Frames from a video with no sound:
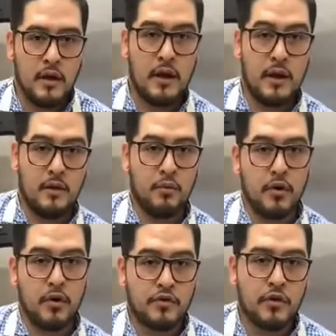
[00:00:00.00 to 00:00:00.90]
and
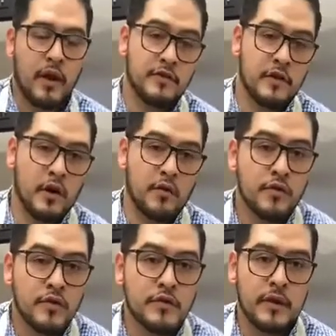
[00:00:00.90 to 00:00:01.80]
we're showcasing our
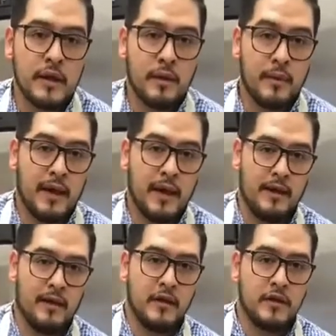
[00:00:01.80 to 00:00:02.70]
food to him
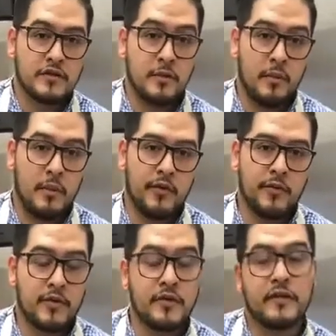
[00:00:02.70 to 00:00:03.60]
and some
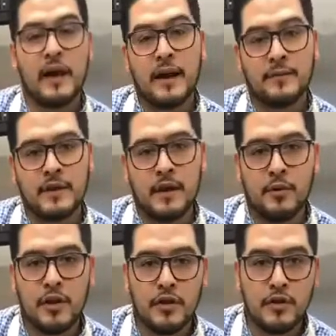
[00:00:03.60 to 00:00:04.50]
specialty items that
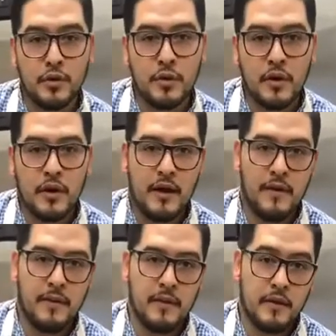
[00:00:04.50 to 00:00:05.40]
we do,
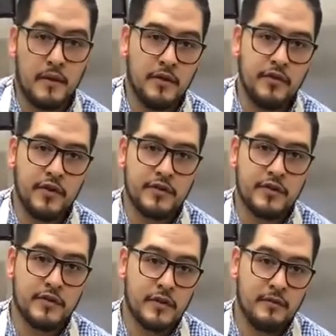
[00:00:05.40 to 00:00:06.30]
and the
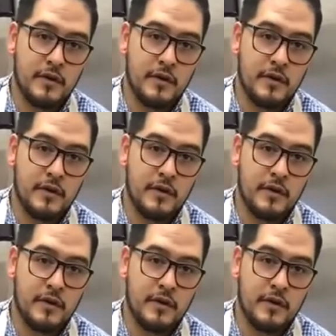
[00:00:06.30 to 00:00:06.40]
justice of